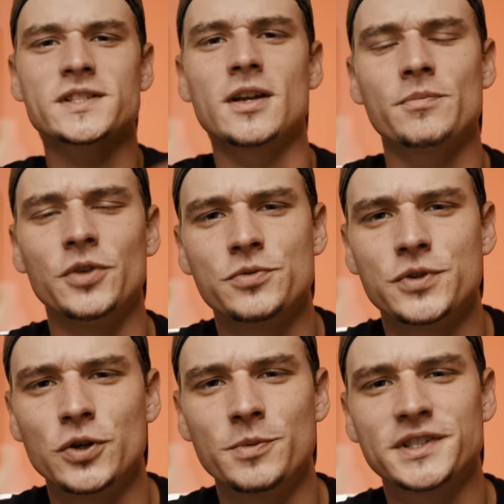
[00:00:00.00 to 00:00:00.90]
What's up,
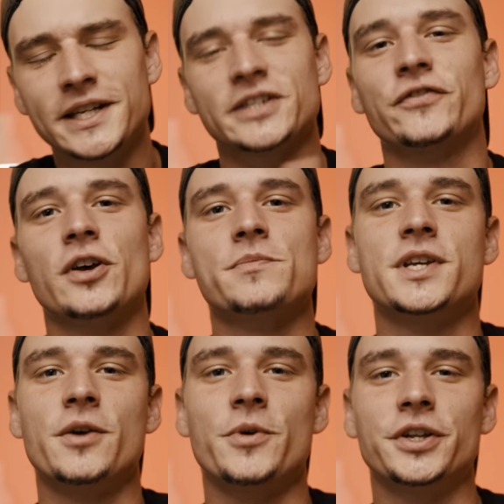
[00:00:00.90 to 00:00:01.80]
YouTube? It's Dennis
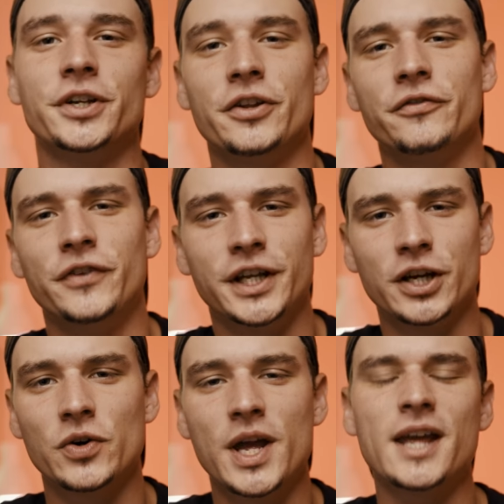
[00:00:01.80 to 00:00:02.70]
Films here with another
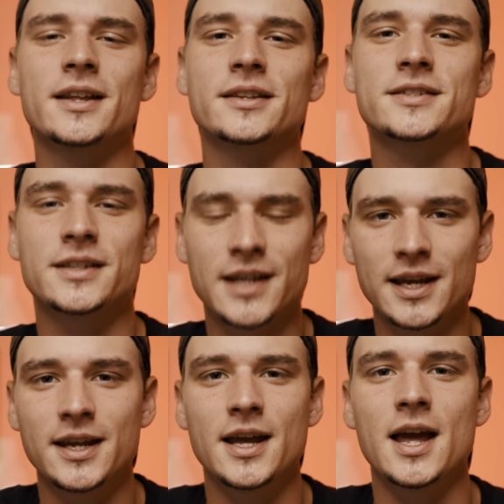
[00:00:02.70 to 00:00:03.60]
video, and
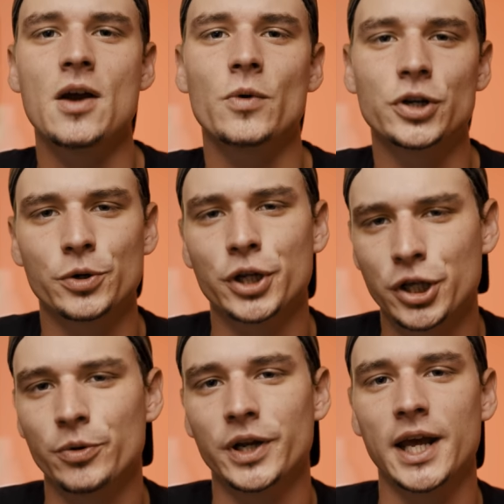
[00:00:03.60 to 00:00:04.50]
today we're doing a
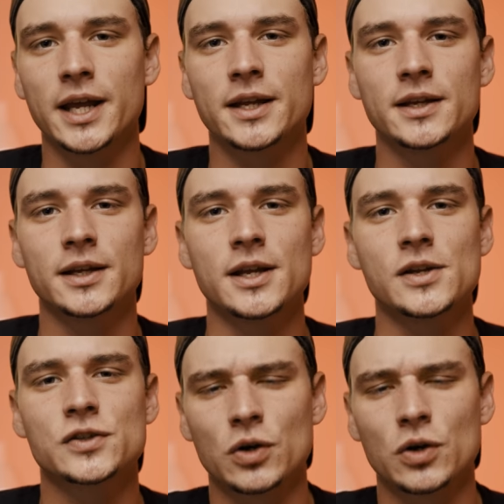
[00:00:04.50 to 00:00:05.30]
Q&A.